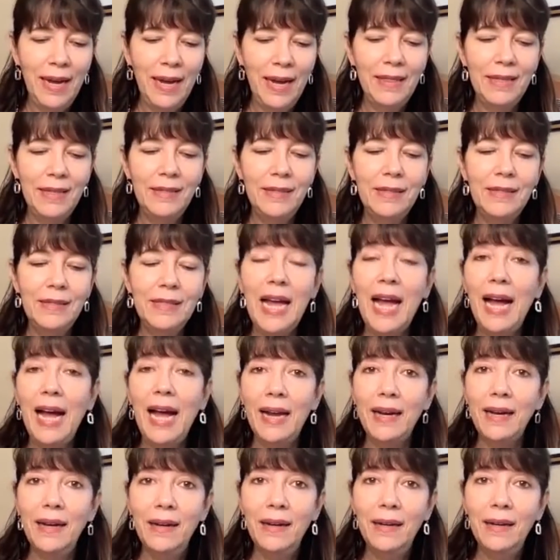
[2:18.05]
And this is
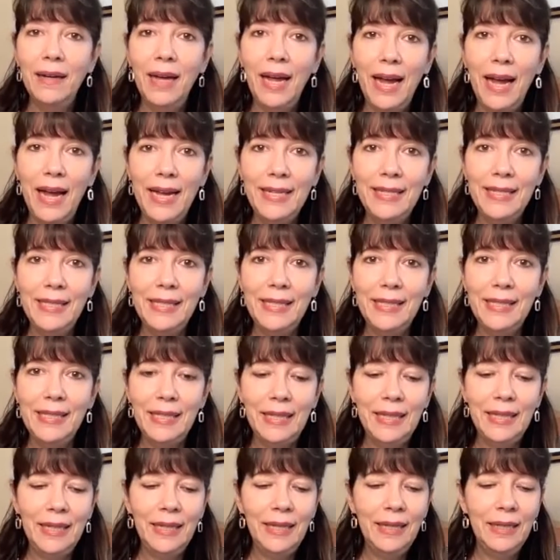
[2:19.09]

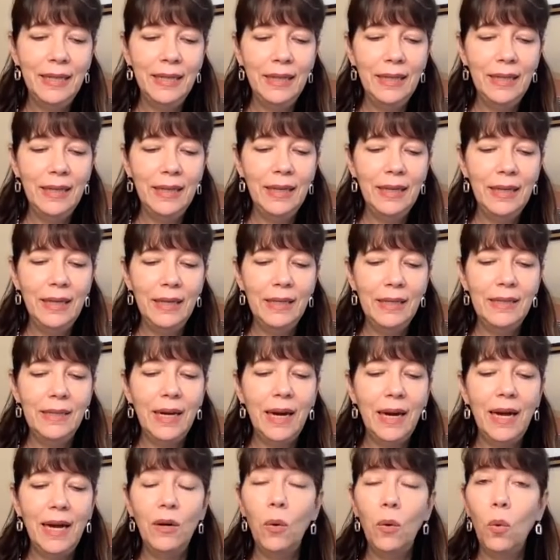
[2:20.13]

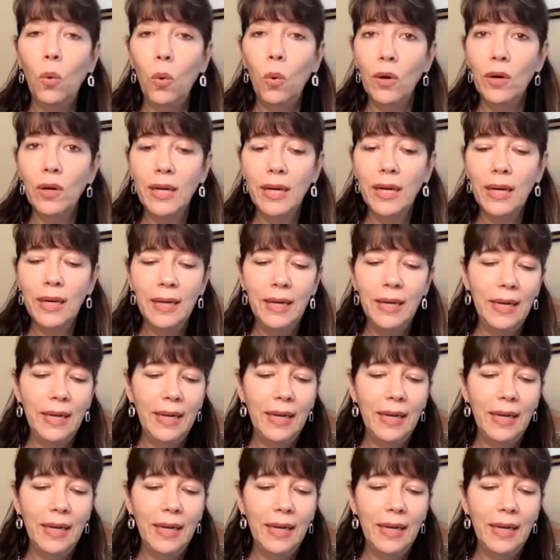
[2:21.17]
ADDAwarenessMonth.org.